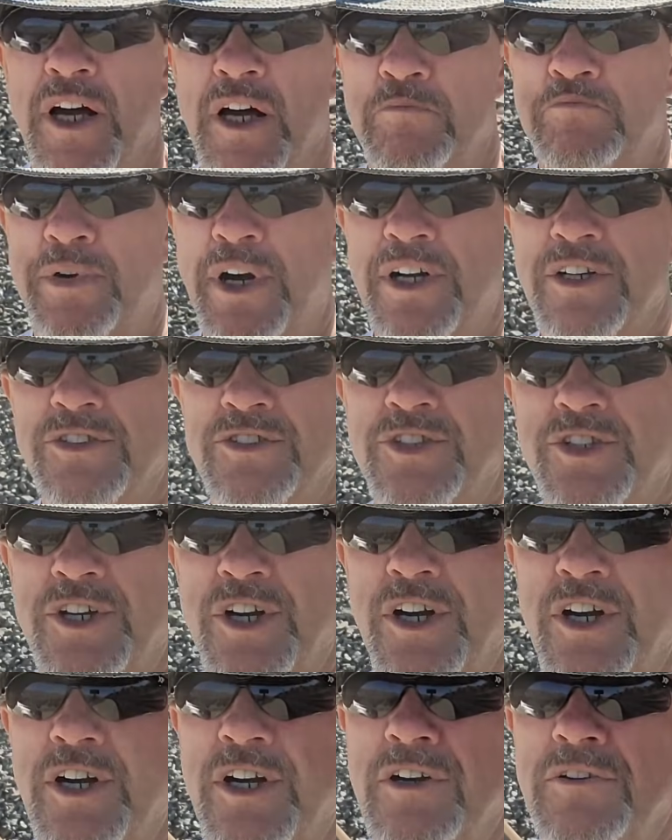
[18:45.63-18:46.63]
Burton's
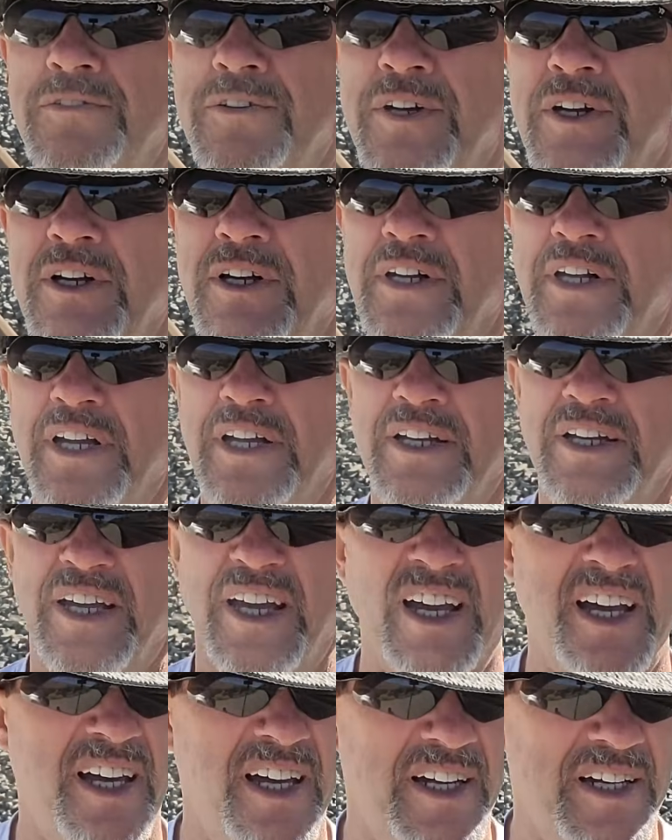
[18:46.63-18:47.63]
Curve.
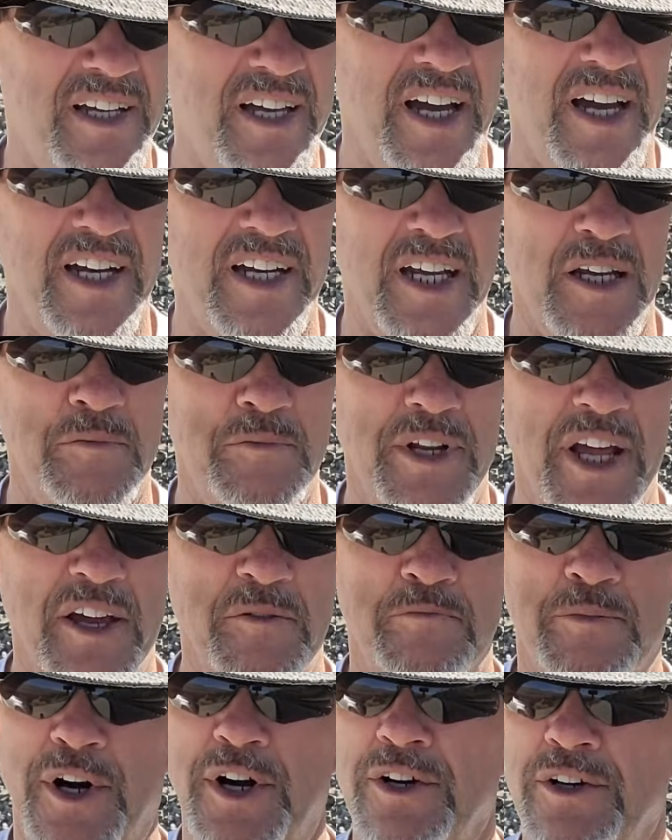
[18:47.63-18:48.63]
And a guy named Dave
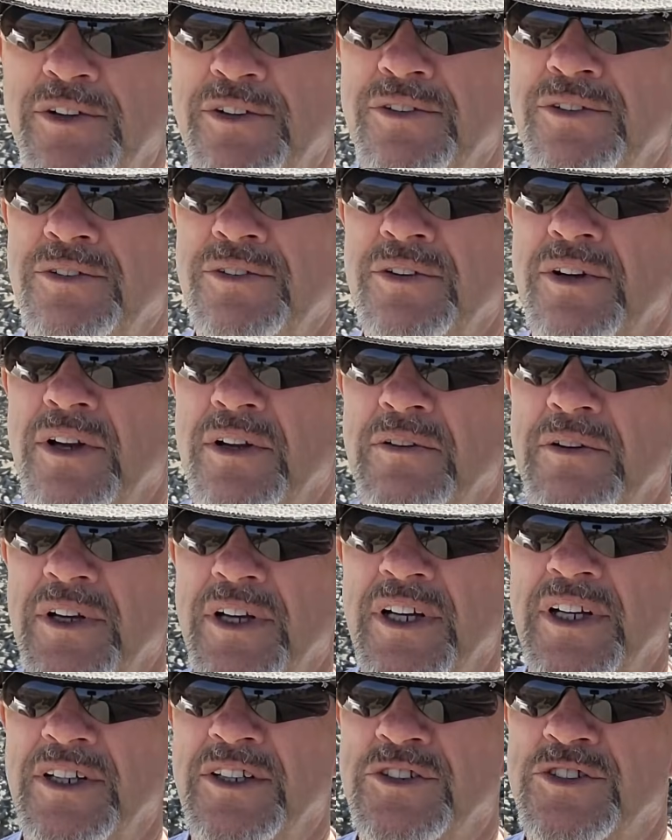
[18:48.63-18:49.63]
Burton
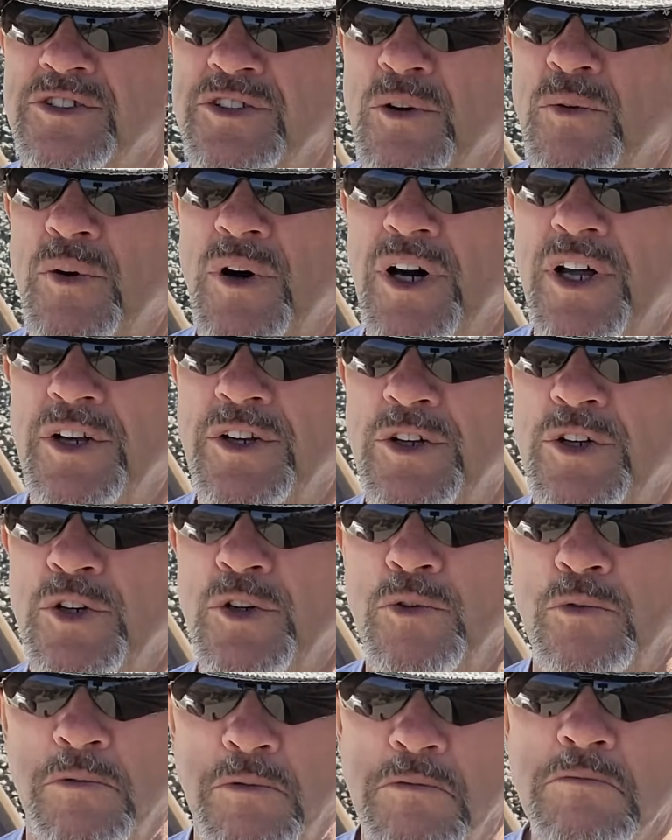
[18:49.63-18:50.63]
is the one
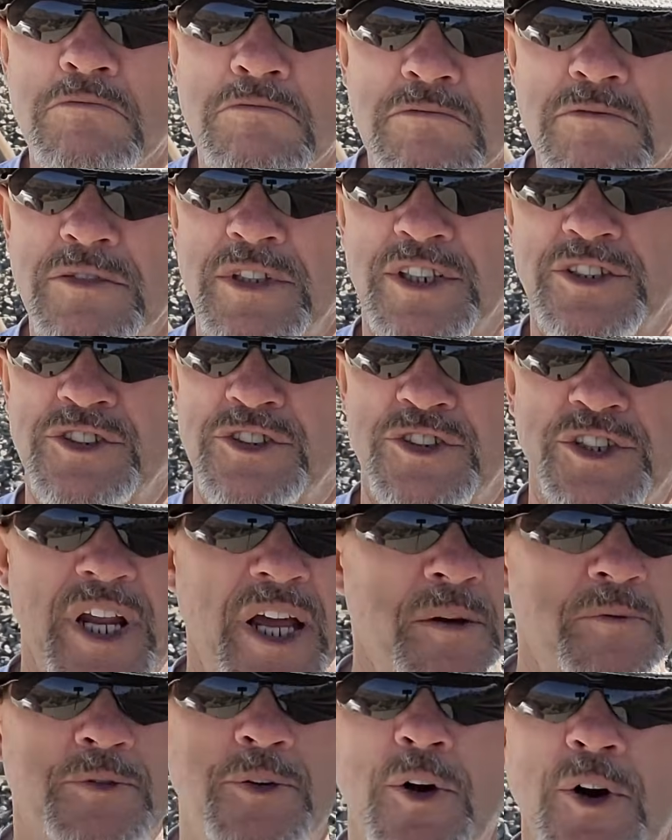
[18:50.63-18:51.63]
who this is
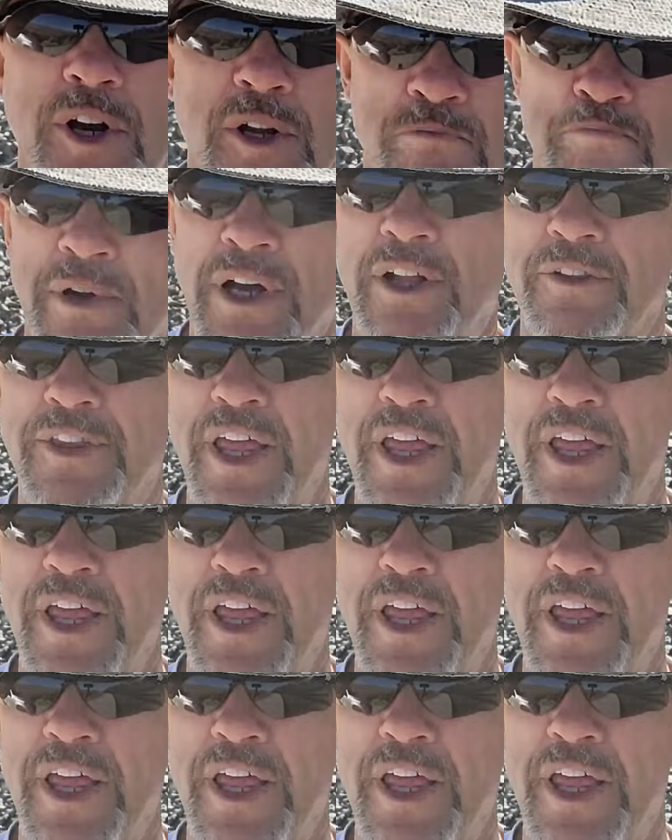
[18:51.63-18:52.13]
named for. He built